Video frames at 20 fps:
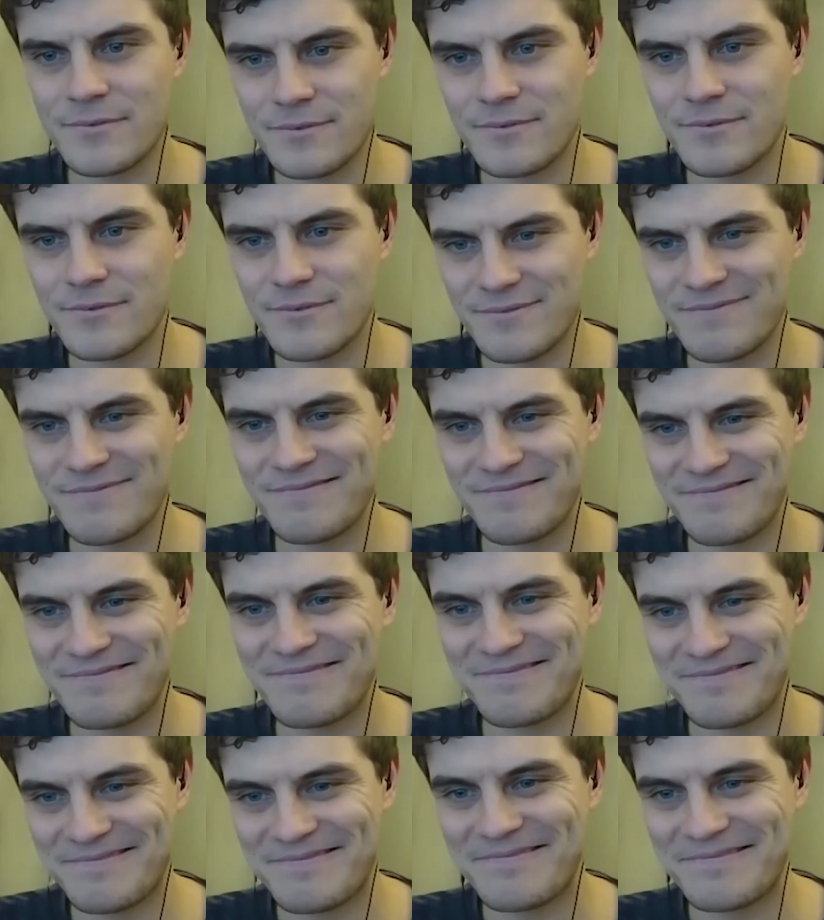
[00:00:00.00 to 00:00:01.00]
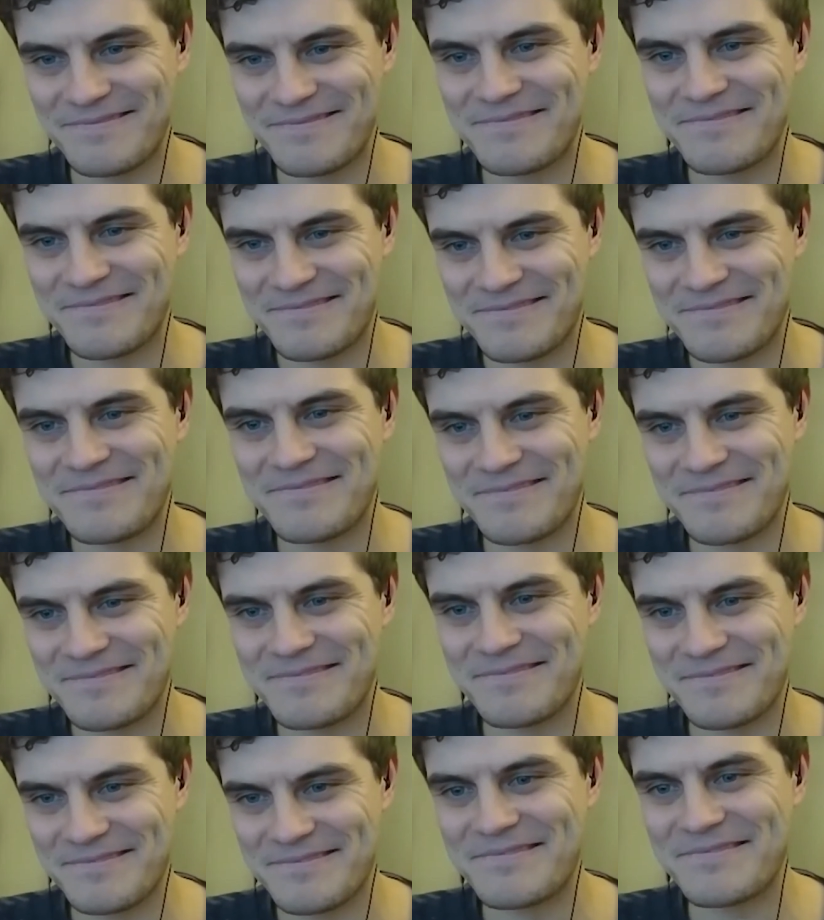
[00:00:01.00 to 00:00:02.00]
maximizes quote
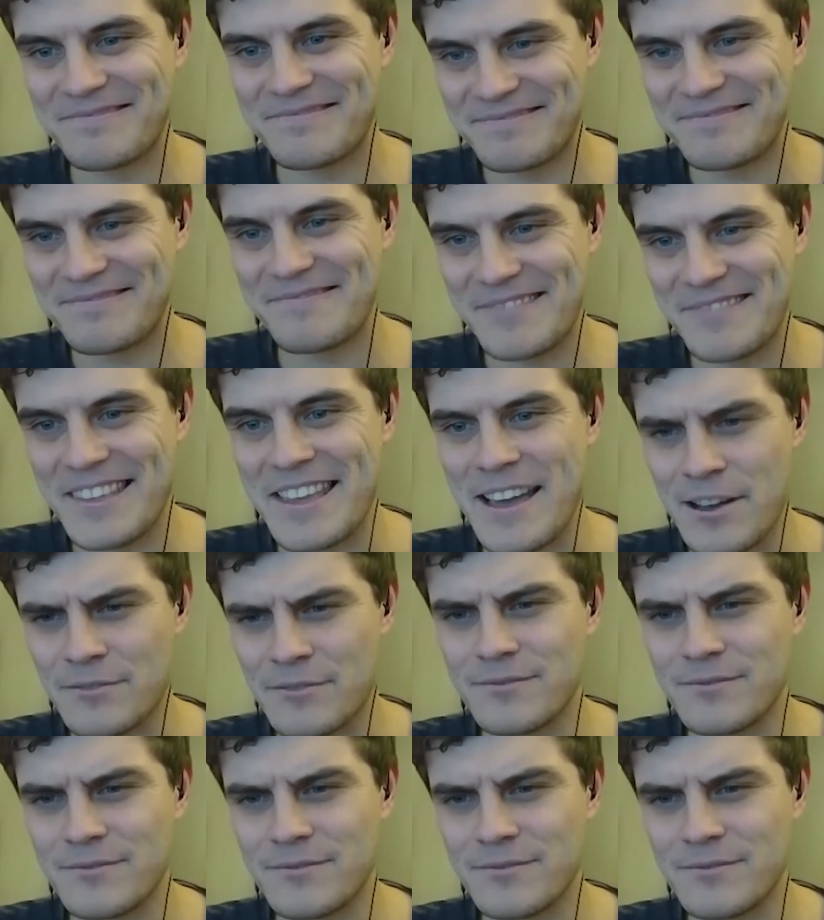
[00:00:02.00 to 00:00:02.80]
happiness, is